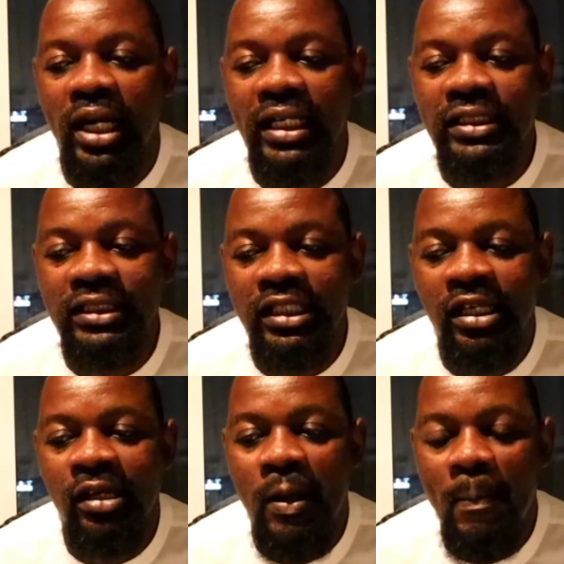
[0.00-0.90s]

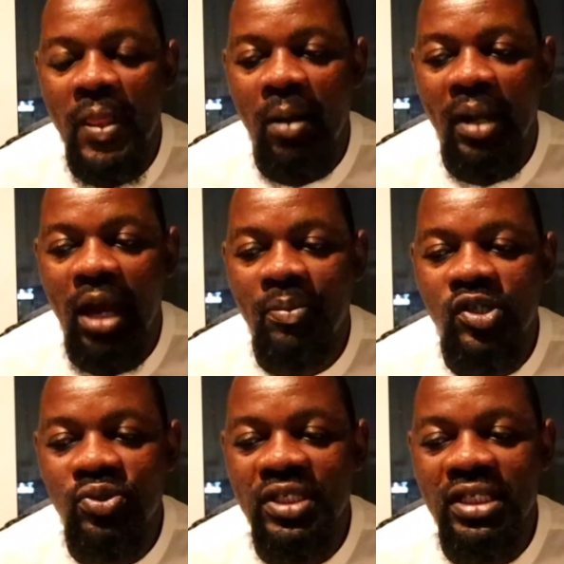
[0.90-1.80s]
And I'm happy
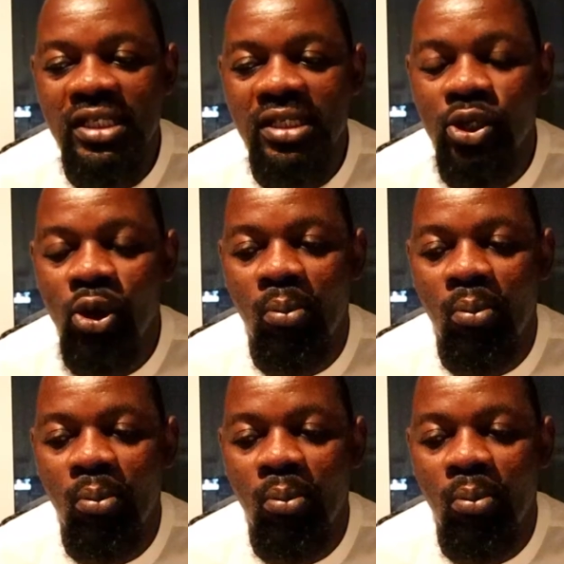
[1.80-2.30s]
to see, you know,